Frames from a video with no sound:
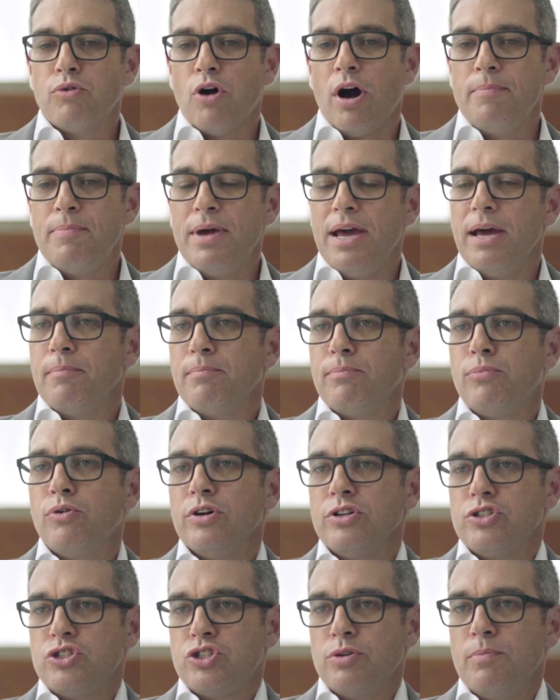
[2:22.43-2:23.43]
Broadband
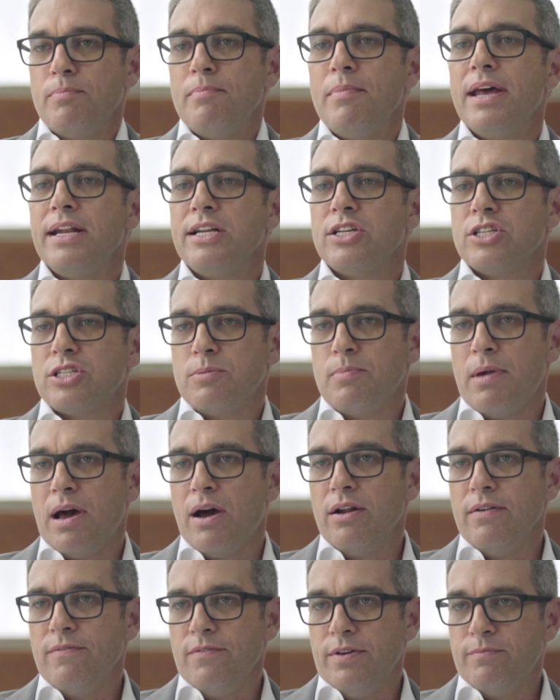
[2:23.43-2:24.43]
put tremendous
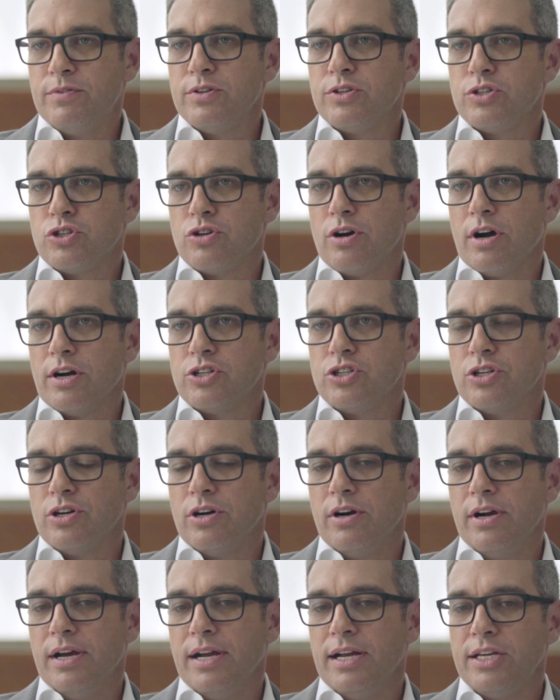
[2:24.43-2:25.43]
amount of
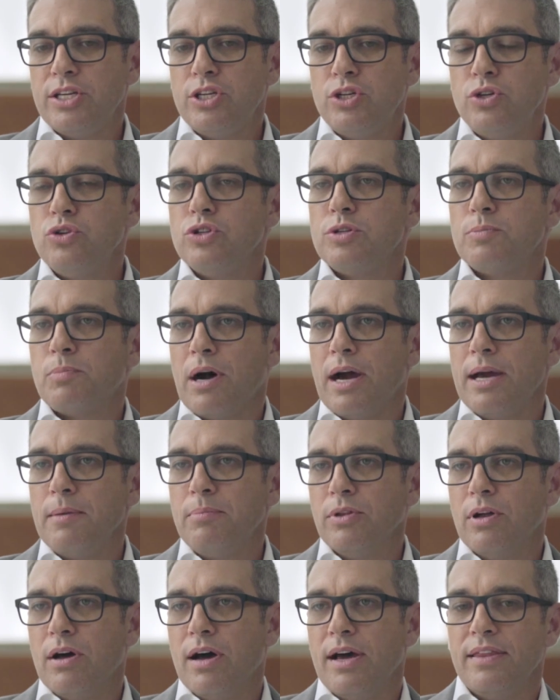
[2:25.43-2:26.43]
infrastructure and a huge
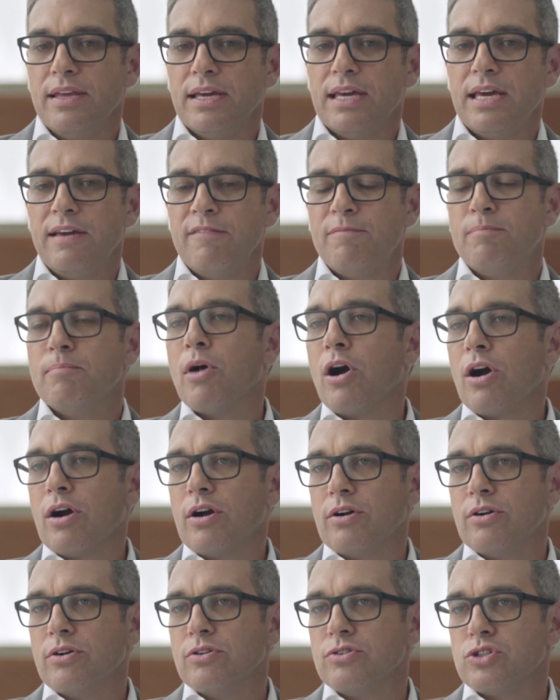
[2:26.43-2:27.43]
pipeline that gave
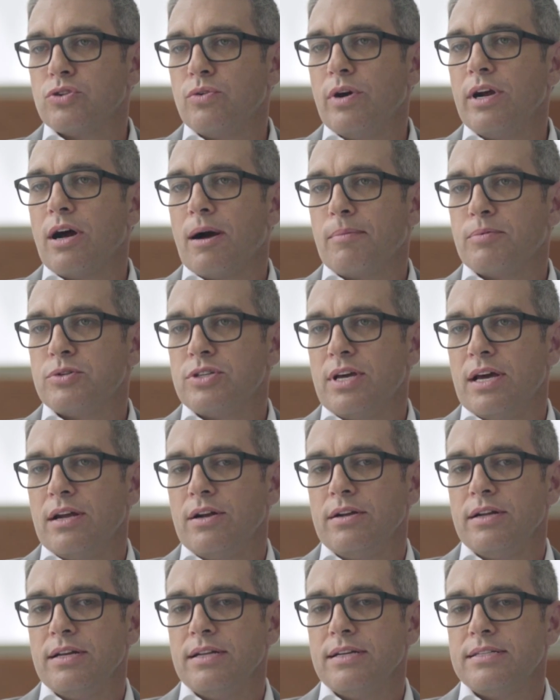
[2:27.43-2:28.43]
marketers great
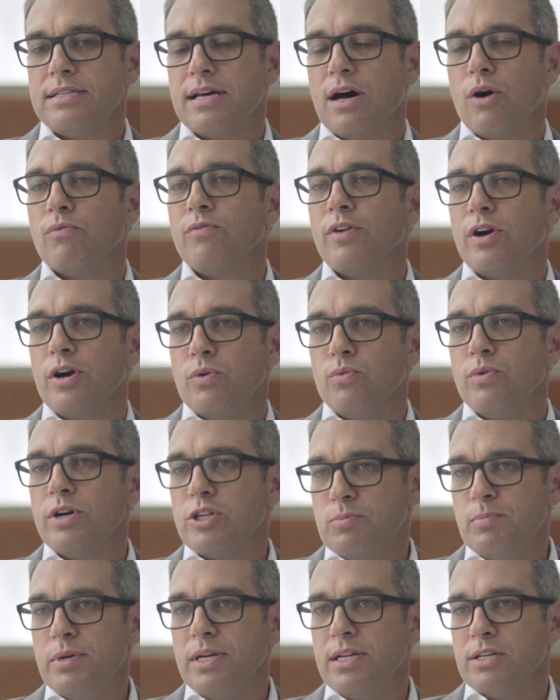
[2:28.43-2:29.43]
opportunity to tell very
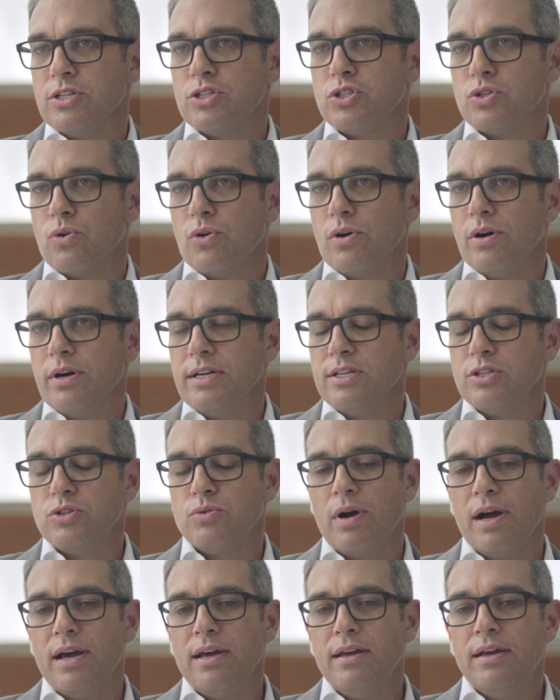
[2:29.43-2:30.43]
rich media stories,
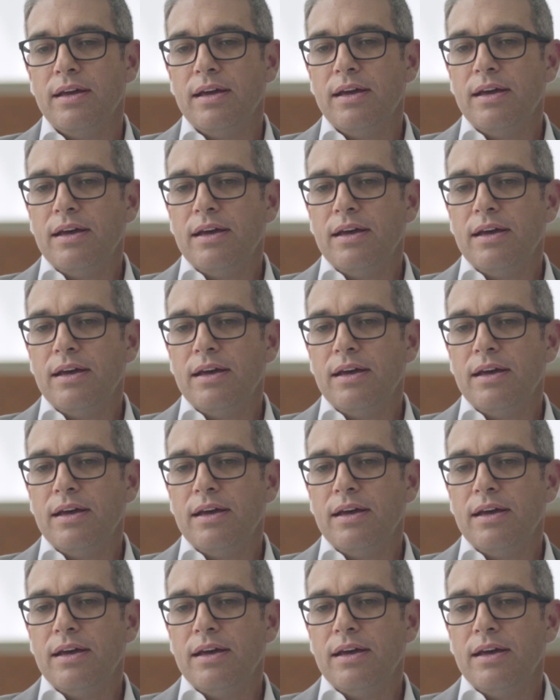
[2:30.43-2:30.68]
right?